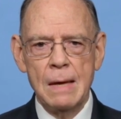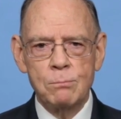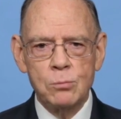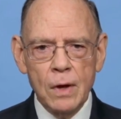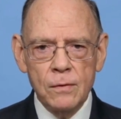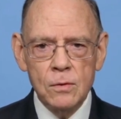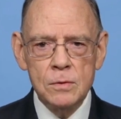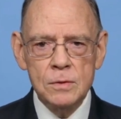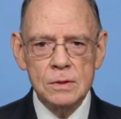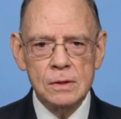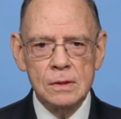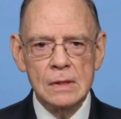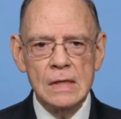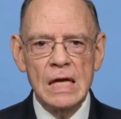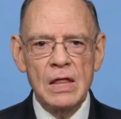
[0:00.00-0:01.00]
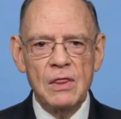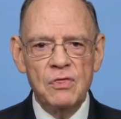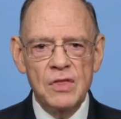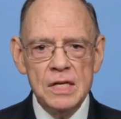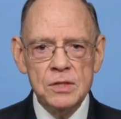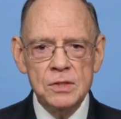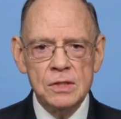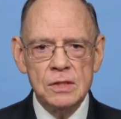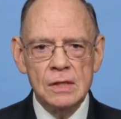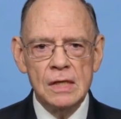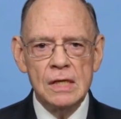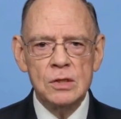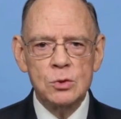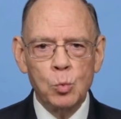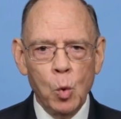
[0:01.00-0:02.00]
Brothers, this
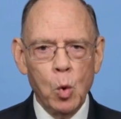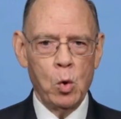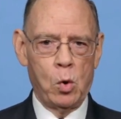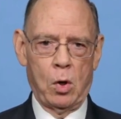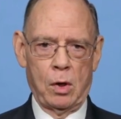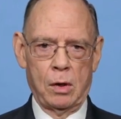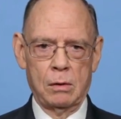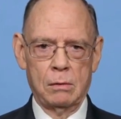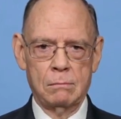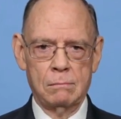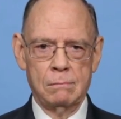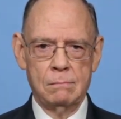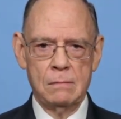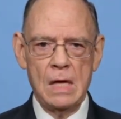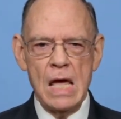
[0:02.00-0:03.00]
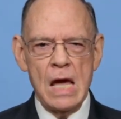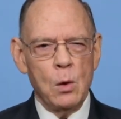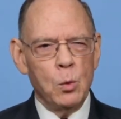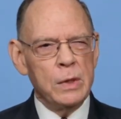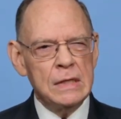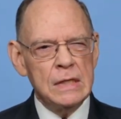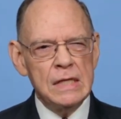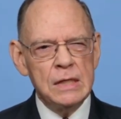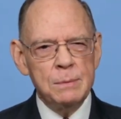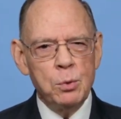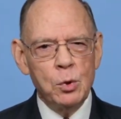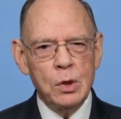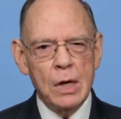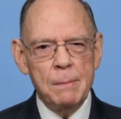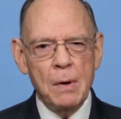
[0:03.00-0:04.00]
is war. We need to
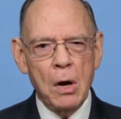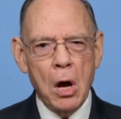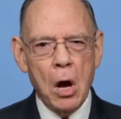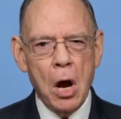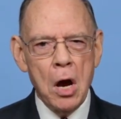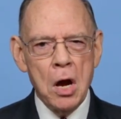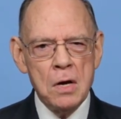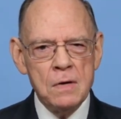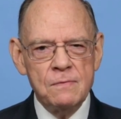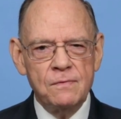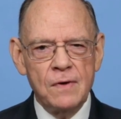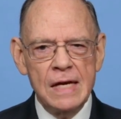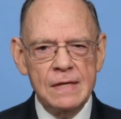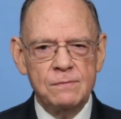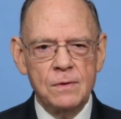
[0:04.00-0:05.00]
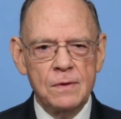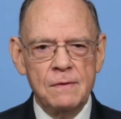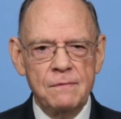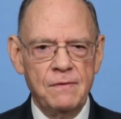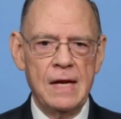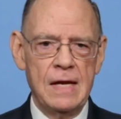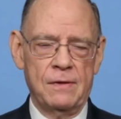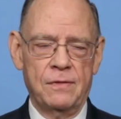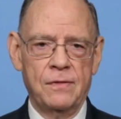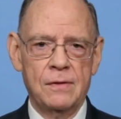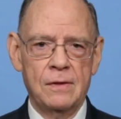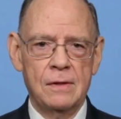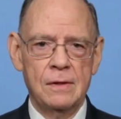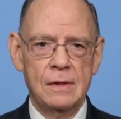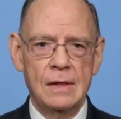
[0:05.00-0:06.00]
put up a hard fight for the
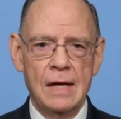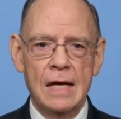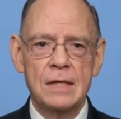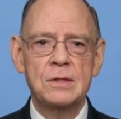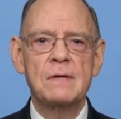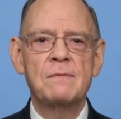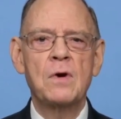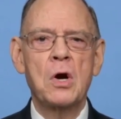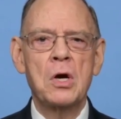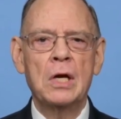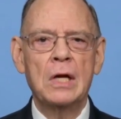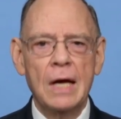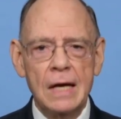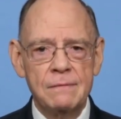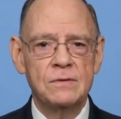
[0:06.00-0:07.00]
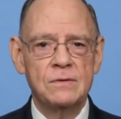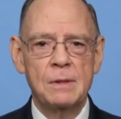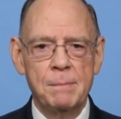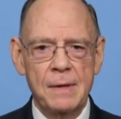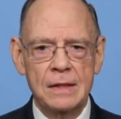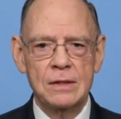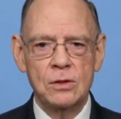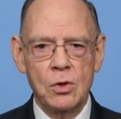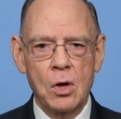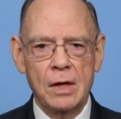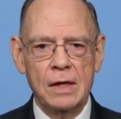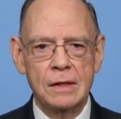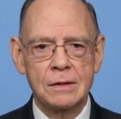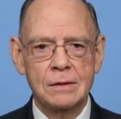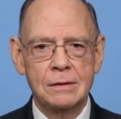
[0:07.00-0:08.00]
faith as if our life depended
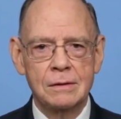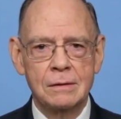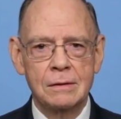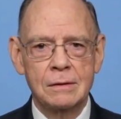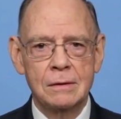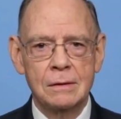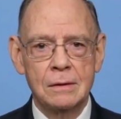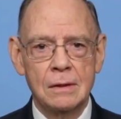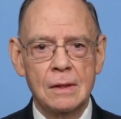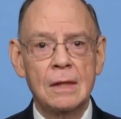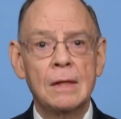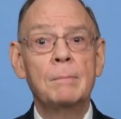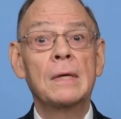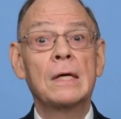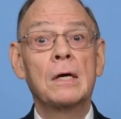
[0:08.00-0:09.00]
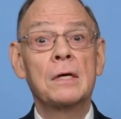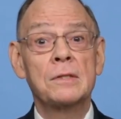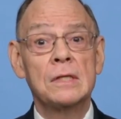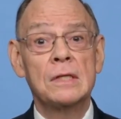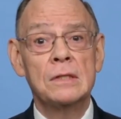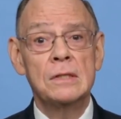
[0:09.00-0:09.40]
on it, because it